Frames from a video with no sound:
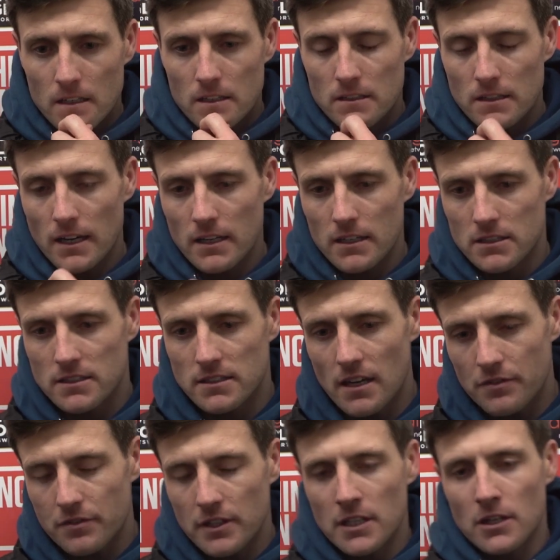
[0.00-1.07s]
Yeah, it's
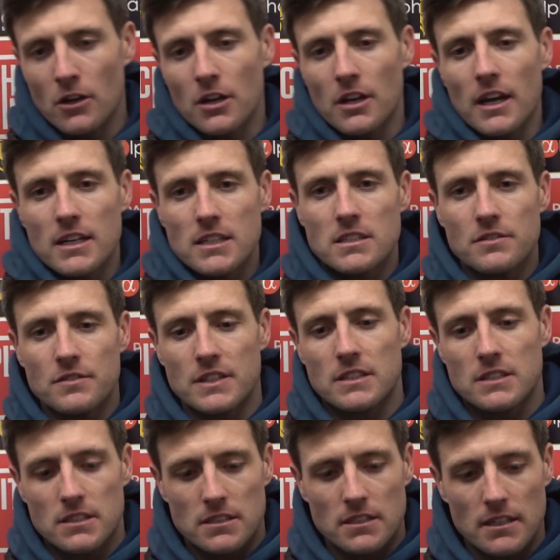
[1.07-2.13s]
definitely not a negative.
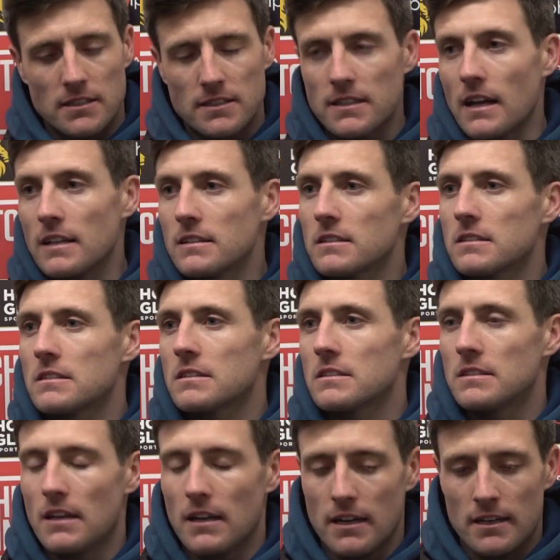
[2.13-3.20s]
It's standards,
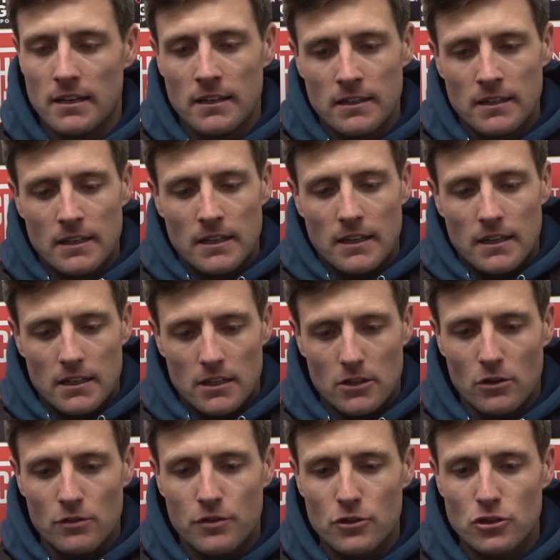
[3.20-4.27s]
and you
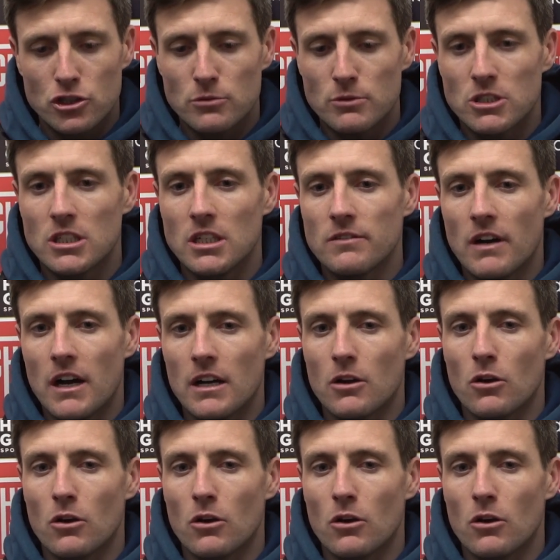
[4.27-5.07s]
know, for us to achieve our